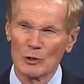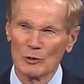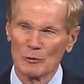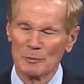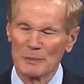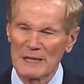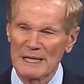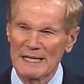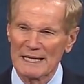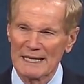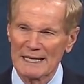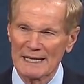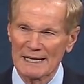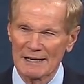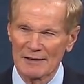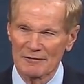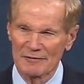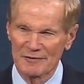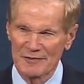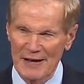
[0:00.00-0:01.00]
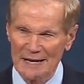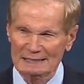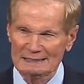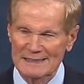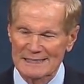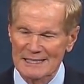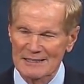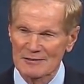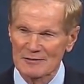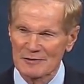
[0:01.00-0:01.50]
will be
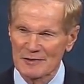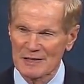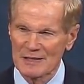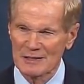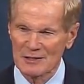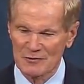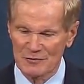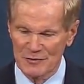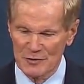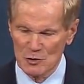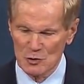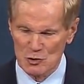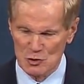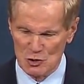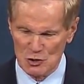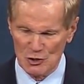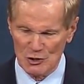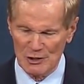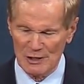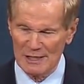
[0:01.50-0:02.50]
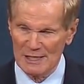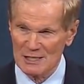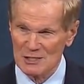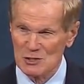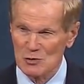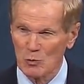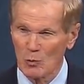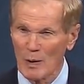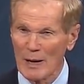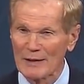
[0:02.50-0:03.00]
effective in the future
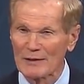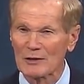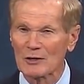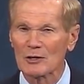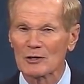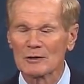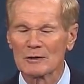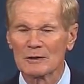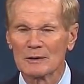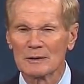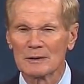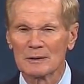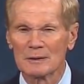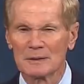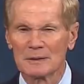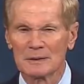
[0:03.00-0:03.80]
is whether